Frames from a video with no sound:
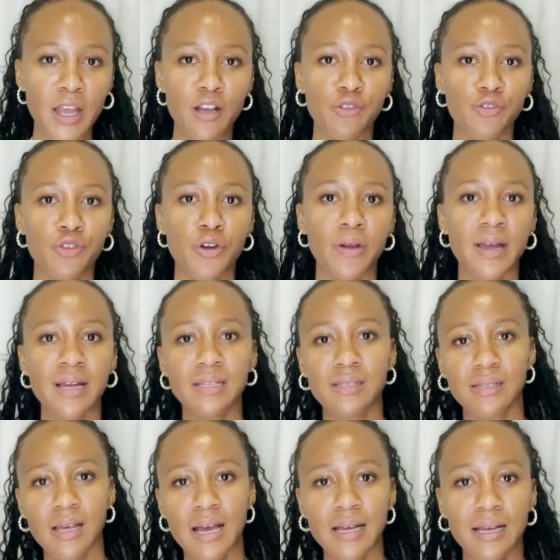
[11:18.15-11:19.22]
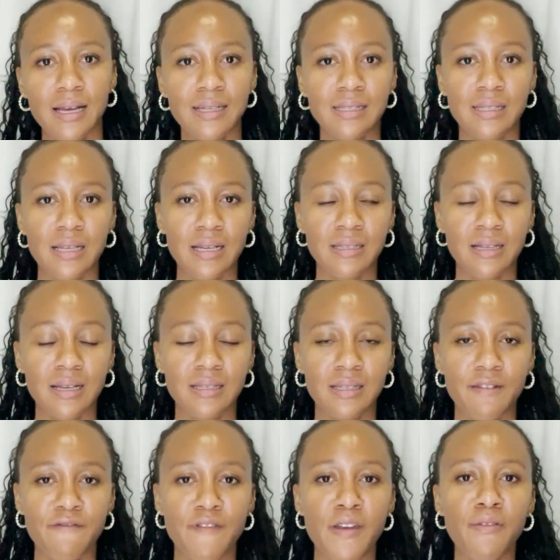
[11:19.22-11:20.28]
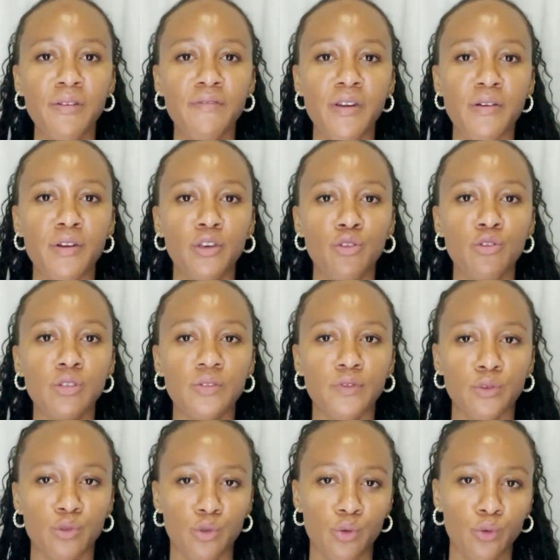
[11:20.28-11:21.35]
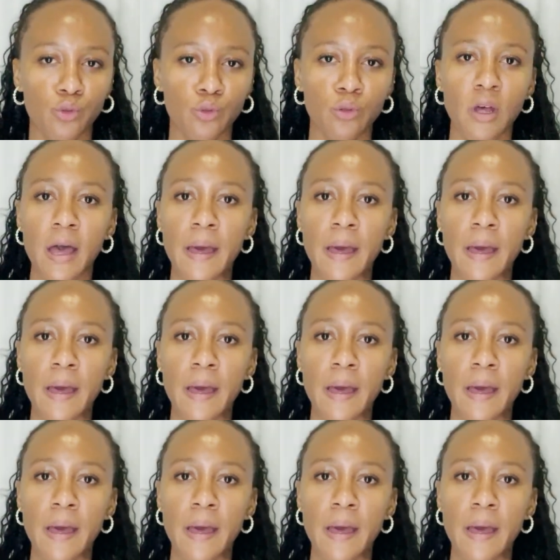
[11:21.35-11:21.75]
So it's a very, very useful tool,